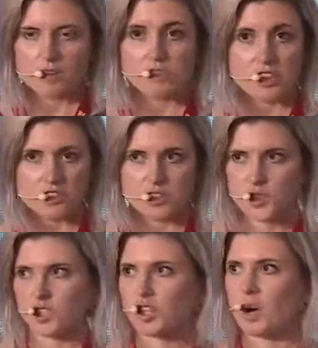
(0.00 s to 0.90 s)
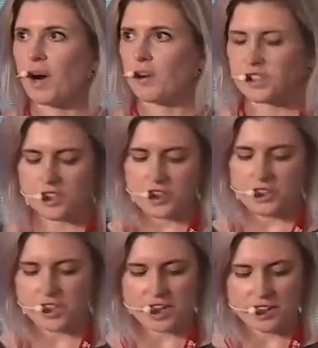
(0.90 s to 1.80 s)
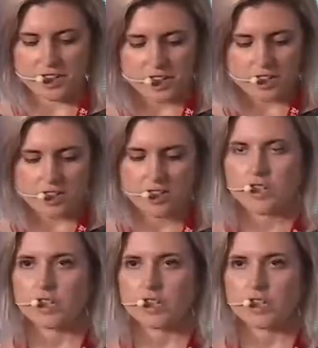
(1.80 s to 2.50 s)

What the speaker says: research about security techniques,